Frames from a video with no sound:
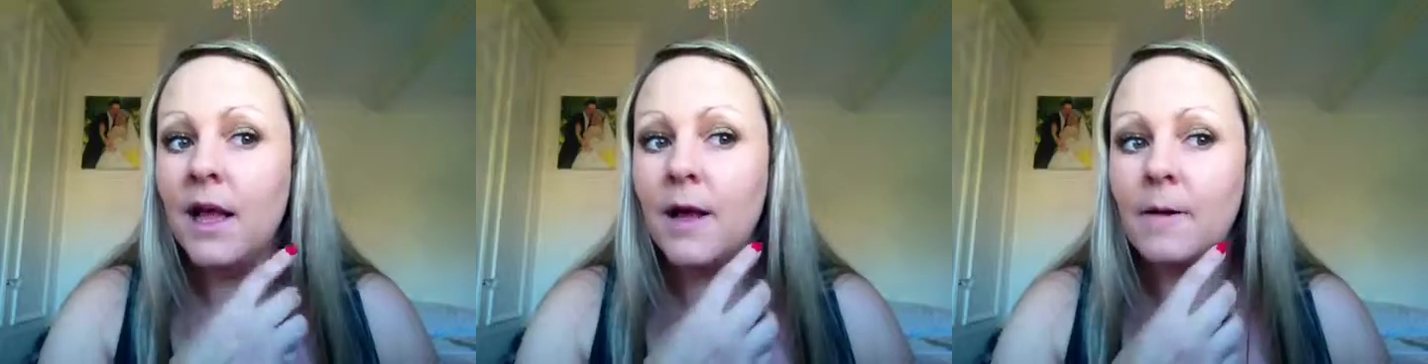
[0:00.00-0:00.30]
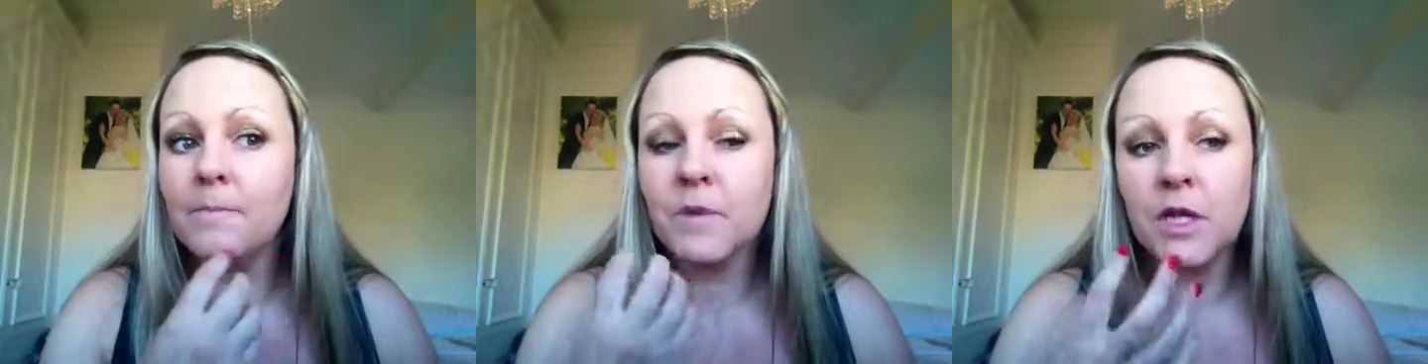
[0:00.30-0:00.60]

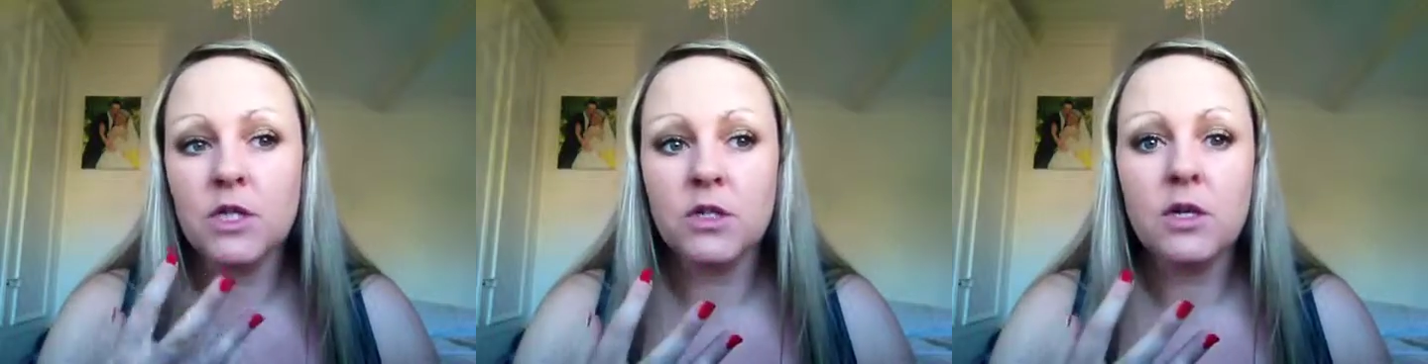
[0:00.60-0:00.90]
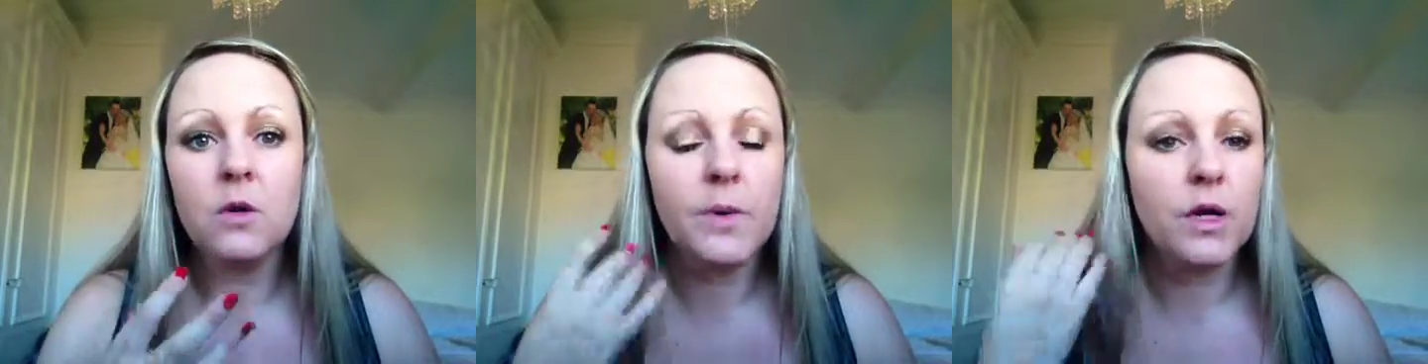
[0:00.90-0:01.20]
Going to do a
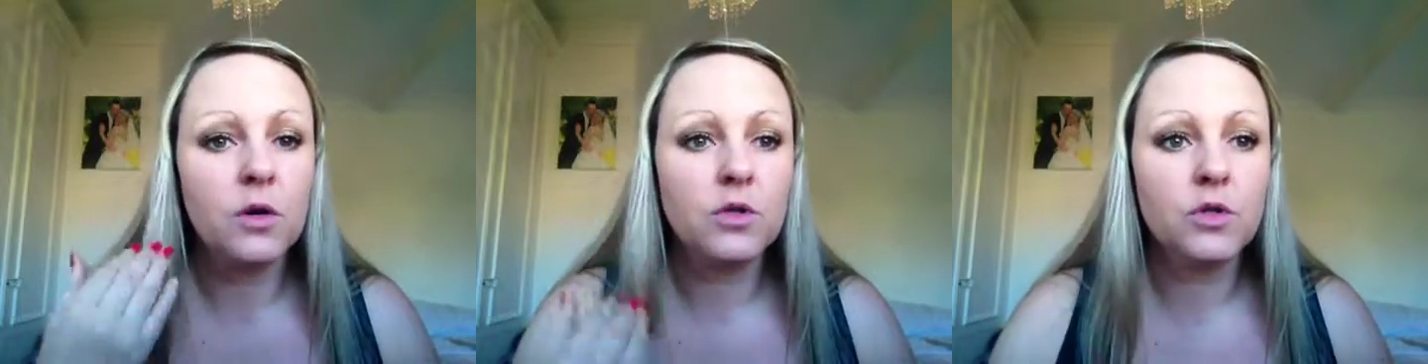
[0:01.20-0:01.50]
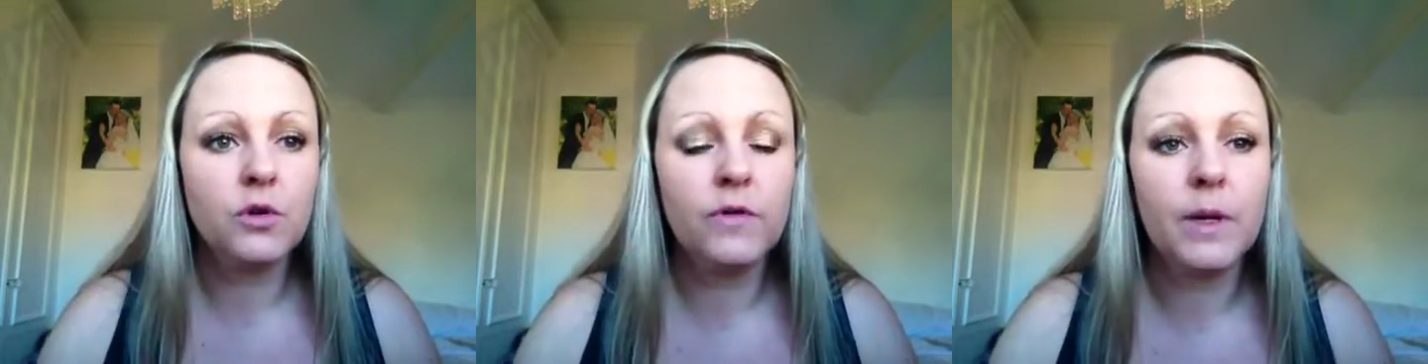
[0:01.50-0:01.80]
little bit of
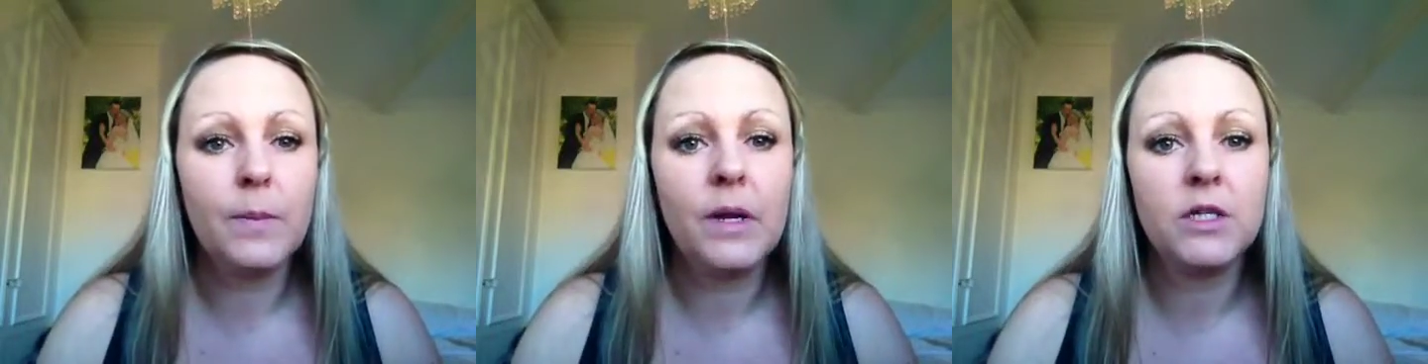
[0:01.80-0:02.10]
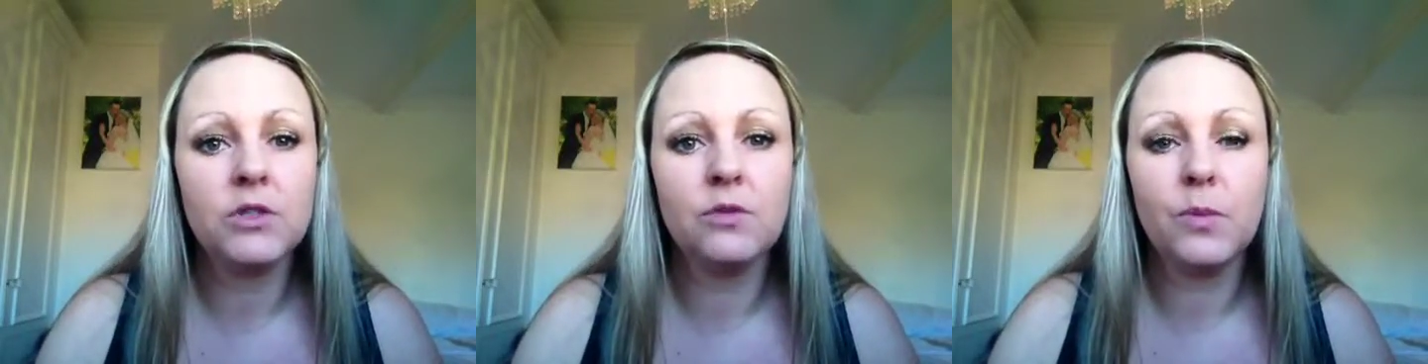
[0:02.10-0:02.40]
contouring,
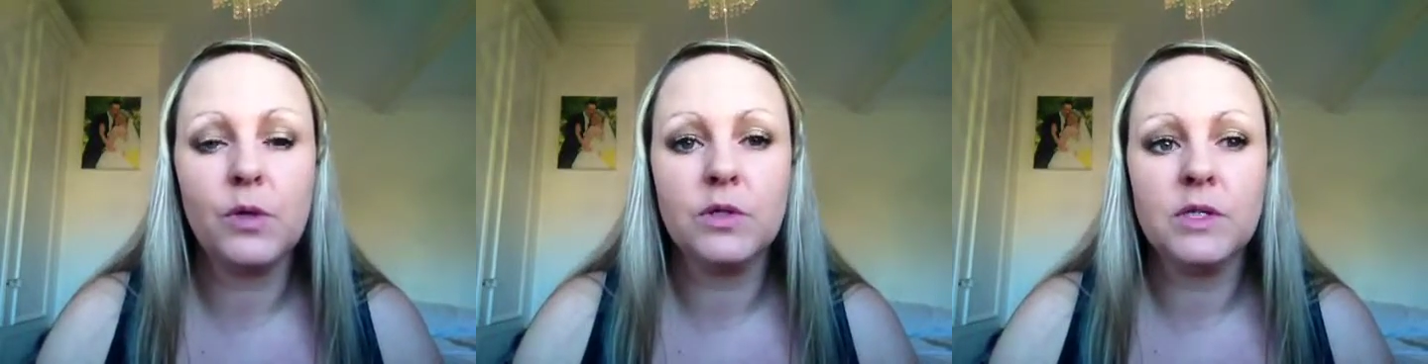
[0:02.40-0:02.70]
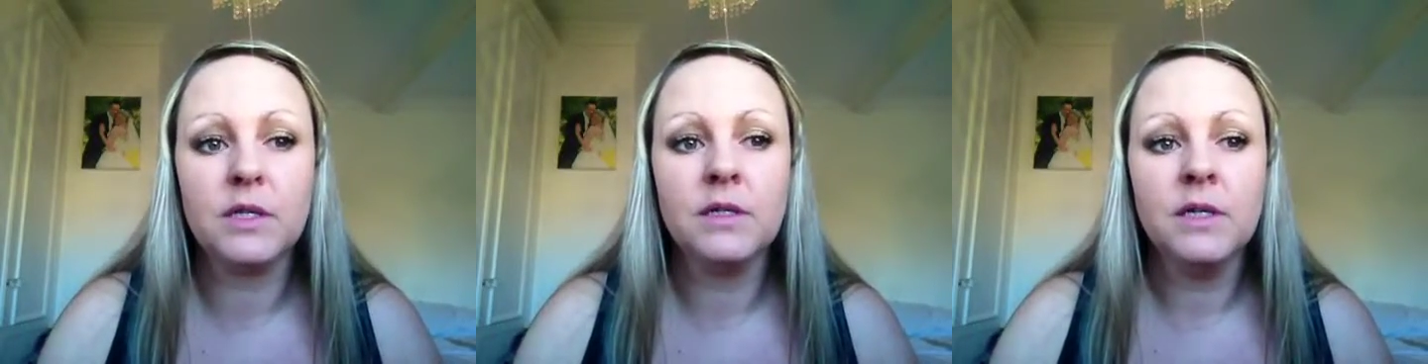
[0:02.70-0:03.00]
blusher and
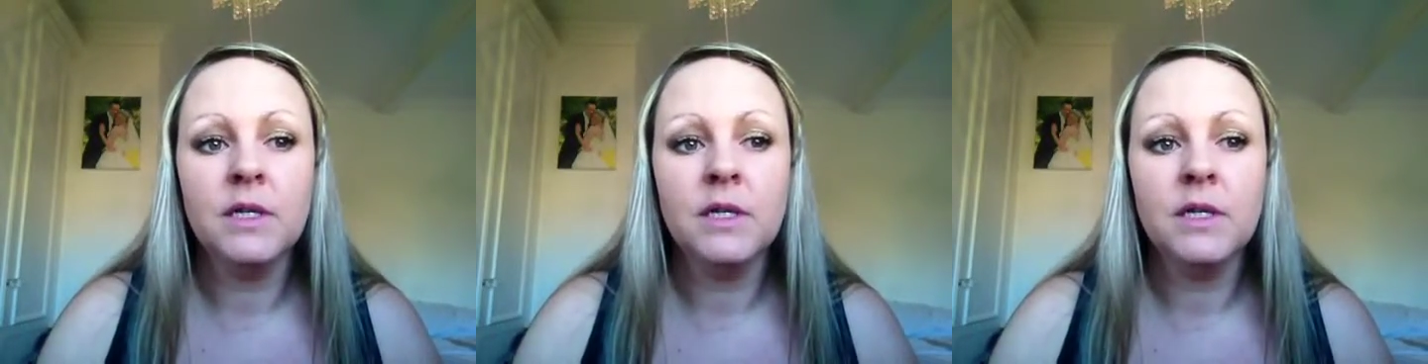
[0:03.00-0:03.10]
bronzer,